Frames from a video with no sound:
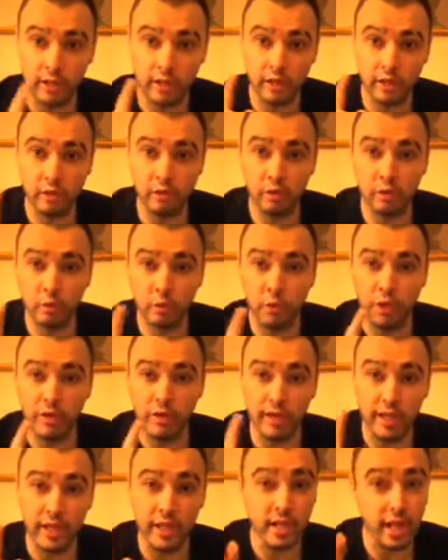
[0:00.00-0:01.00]
it suits
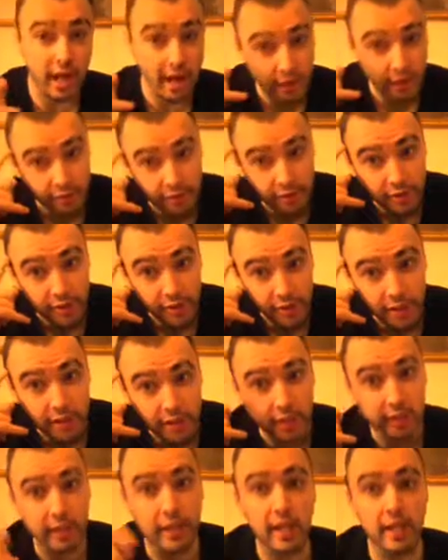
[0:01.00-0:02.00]
what they have in
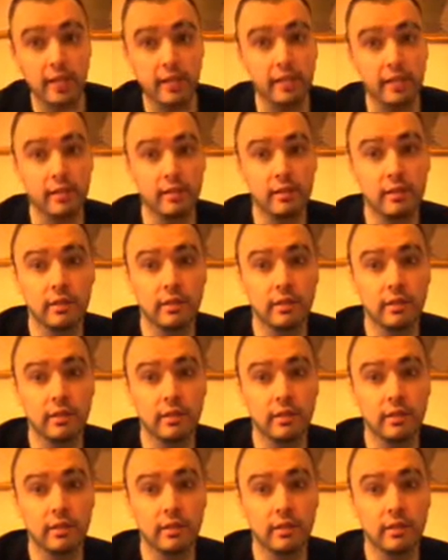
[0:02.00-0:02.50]
their heads.